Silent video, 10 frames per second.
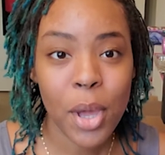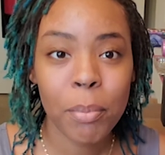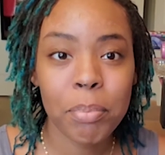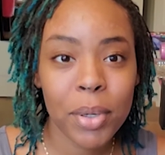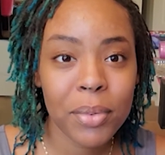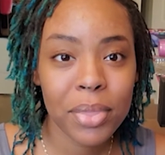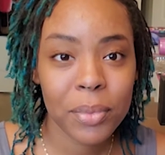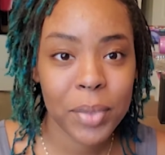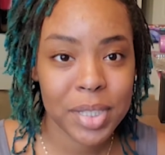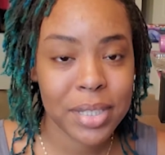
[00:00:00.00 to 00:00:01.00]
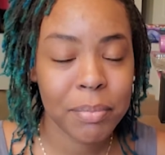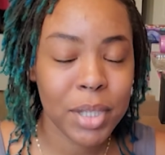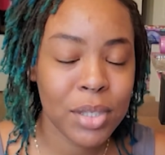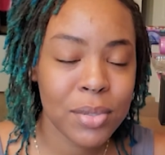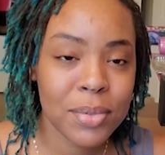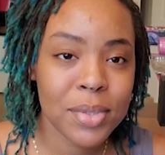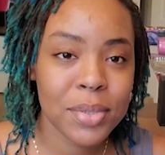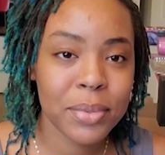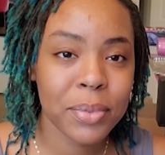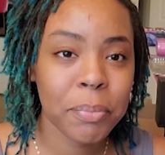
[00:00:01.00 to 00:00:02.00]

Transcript: both which can be used to